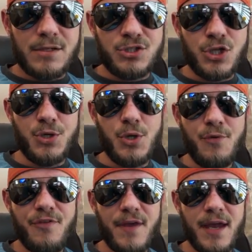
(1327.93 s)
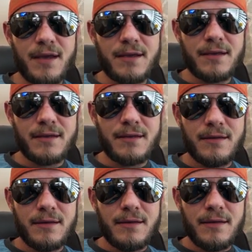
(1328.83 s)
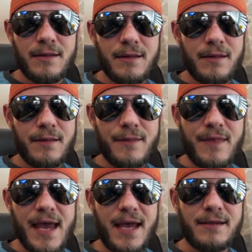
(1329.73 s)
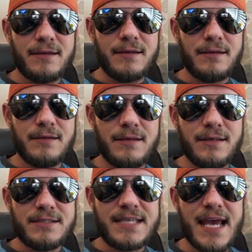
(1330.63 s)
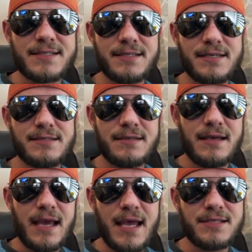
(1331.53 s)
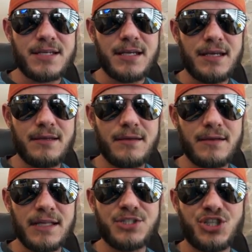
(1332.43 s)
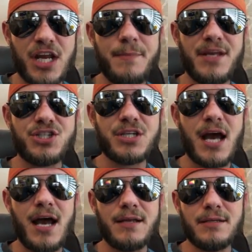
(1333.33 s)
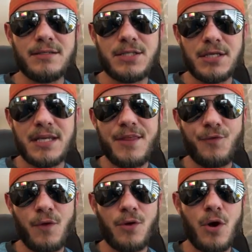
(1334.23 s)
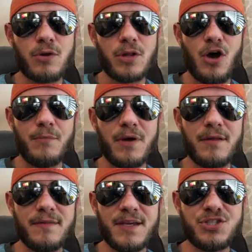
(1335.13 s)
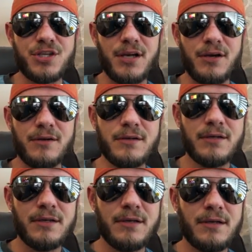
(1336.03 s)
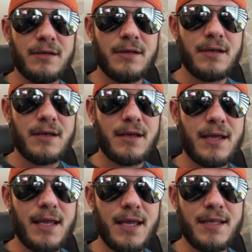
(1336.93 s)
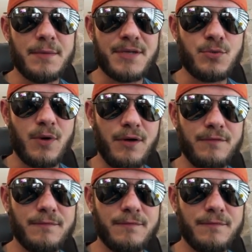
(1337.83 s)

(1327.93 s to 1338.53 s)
you think that Texas has a legitimate shot to dethrone Oklahoma this year in the Big 12?